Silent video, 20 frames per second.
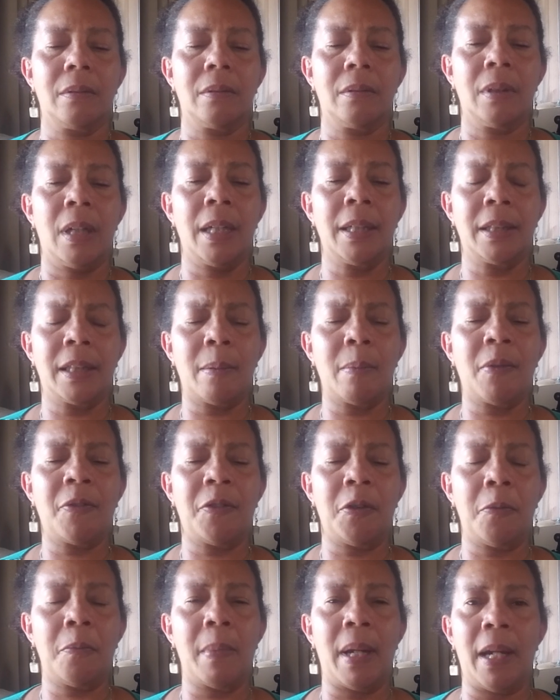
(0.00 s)
And some of
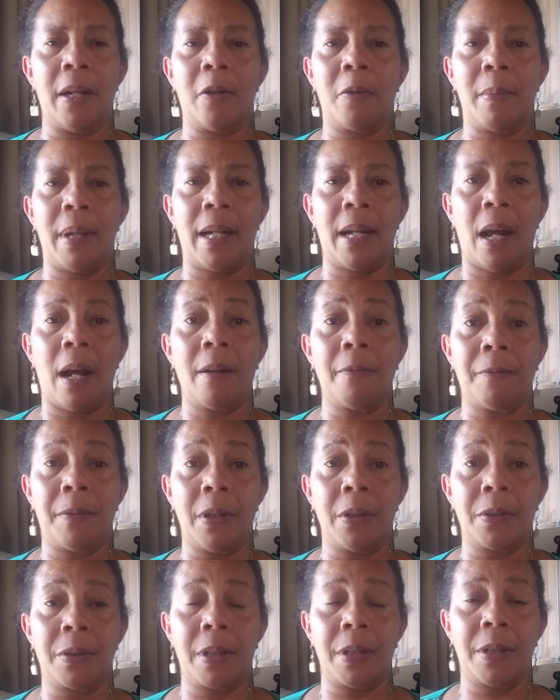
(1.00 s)
you may or may not
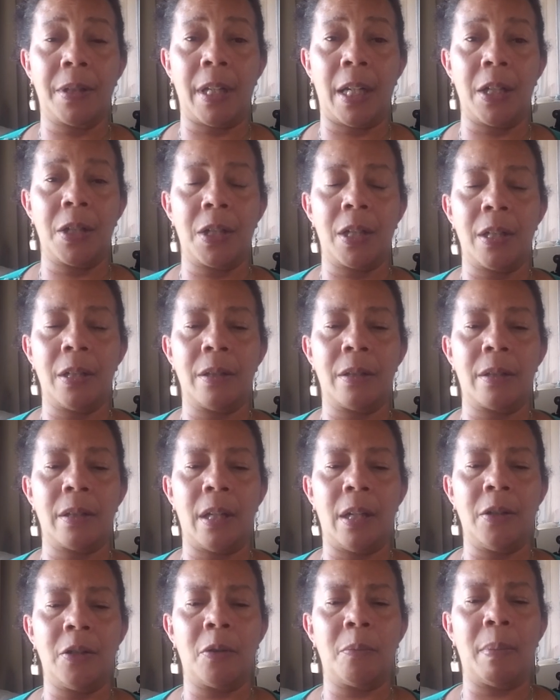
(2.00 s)
feel sensations
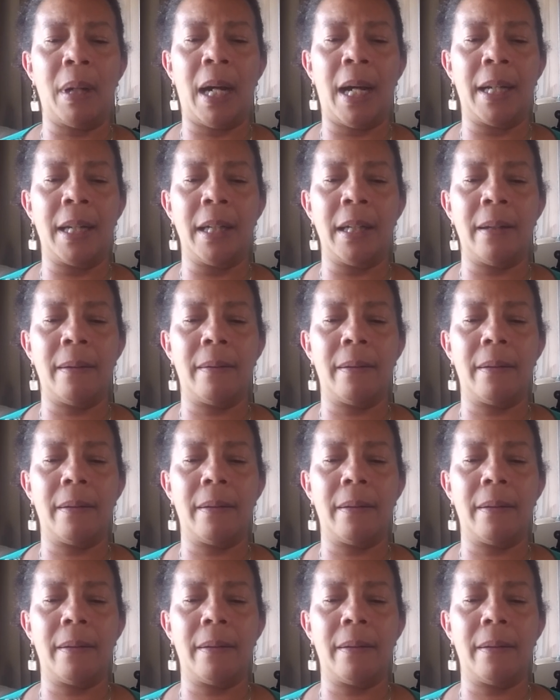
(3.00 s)
in your body.